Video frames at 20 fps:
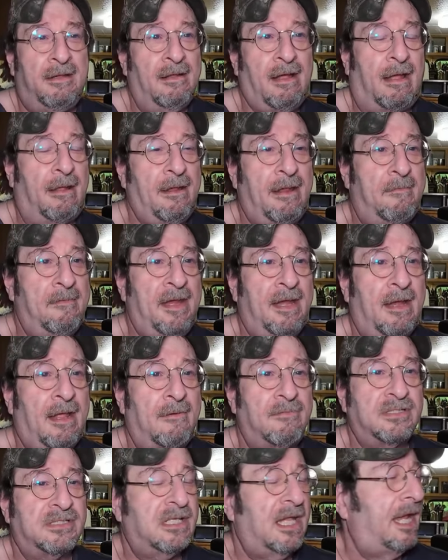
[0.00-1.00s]
I mean, I
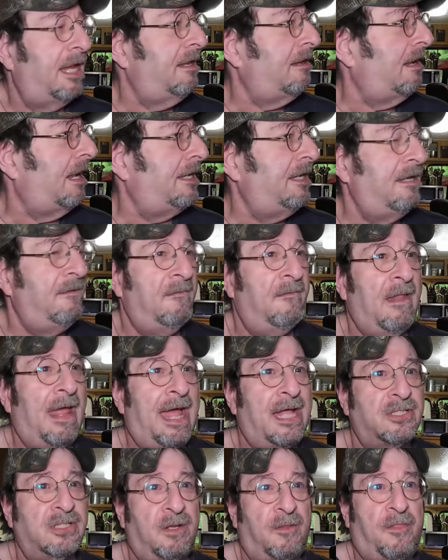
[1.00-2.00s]
was like, I didn't
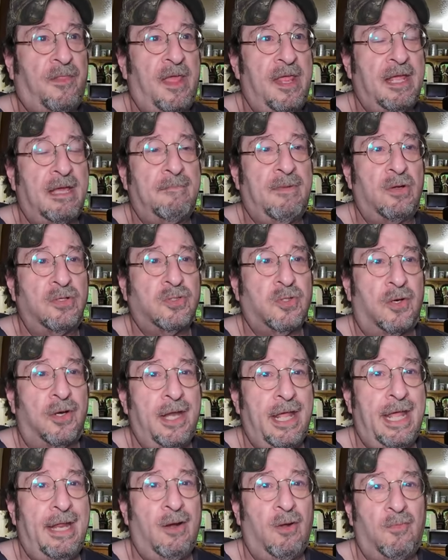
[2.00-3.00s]
actually think about
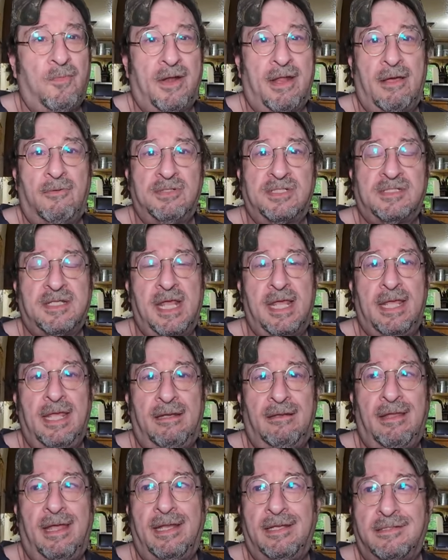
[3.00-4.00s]
tornado, but I was
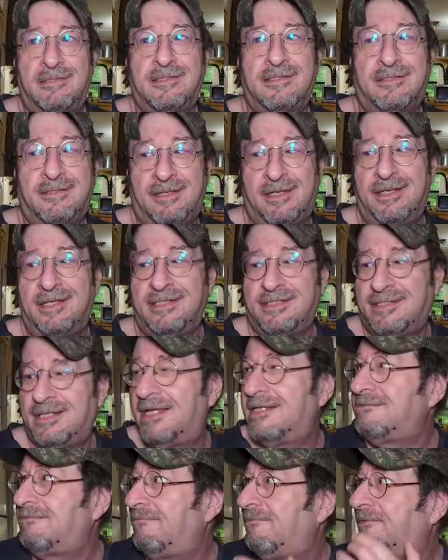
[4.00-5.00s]
thinking, like, this
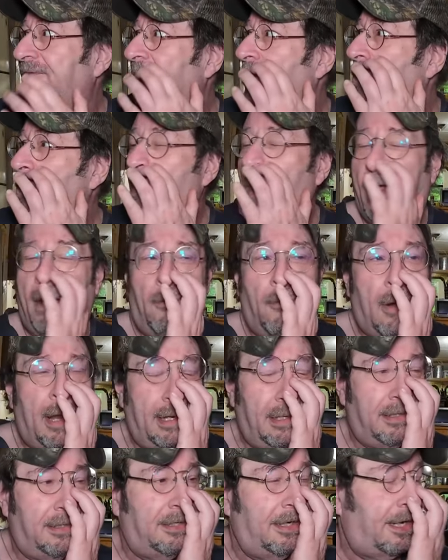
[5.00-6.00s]
doesn't feel quite
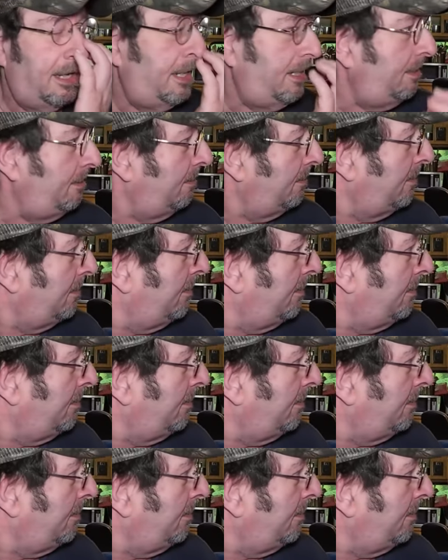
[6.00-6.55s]
right today.